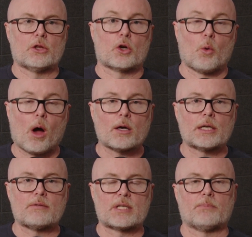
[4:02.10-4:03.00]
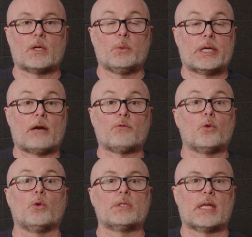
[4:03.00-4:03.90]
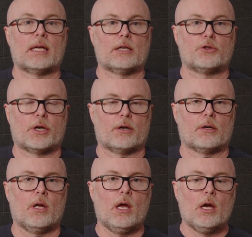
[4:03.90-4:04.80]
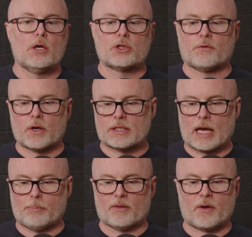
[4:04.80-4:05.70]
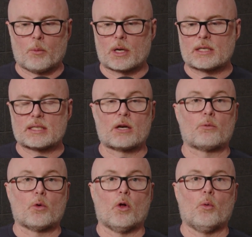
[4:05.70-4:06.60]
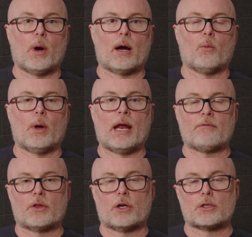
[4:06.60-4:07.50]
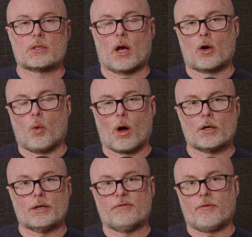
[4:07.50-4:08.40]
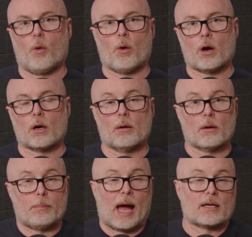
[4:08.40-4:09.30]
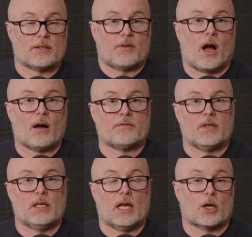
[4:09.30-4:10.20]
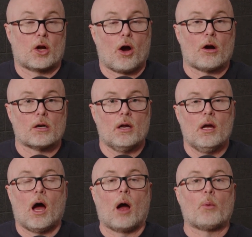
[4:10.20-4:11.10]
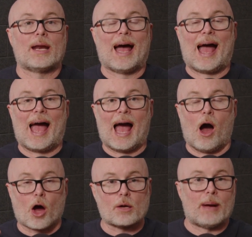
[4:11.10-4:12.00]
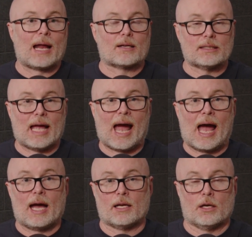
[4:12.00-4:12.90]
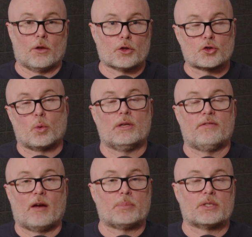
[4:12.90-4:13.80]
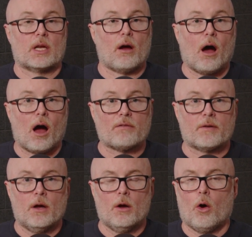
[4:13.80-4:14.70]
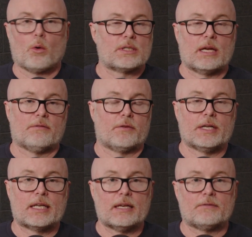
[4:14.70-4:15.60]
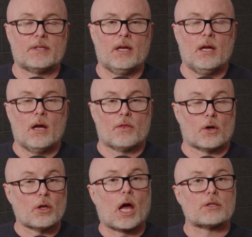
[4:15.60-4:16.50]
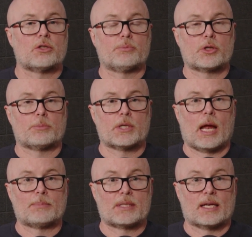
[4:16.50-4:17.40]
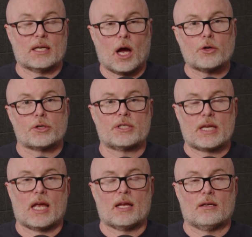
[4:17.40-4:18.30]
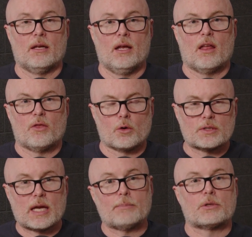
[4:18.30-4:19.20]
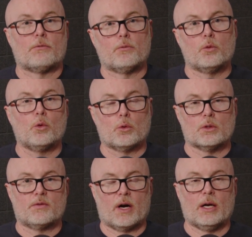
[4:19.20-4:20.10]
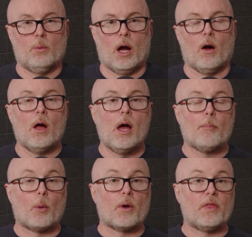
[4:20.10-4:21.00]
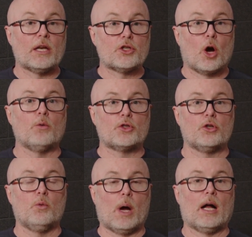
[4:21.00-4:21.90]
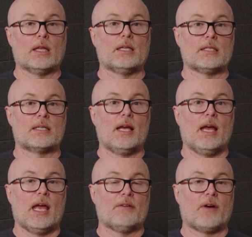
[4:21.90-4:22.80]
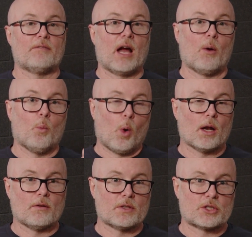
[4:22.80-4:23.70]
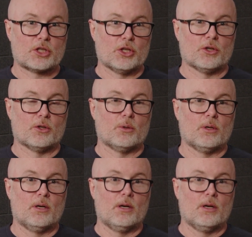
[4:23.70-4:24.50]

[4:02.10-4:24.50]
the quantity of something, we can have rules that get triggered. So for example, if I want to set a rule where whenever there's a quantity 4 bags of coffee in a cart, I want to automatically add another 25% off or say a free gift. There are a lot of subscription apps that can understand those types of rules very well. But what they don't do well is if I've got 1 of a SKU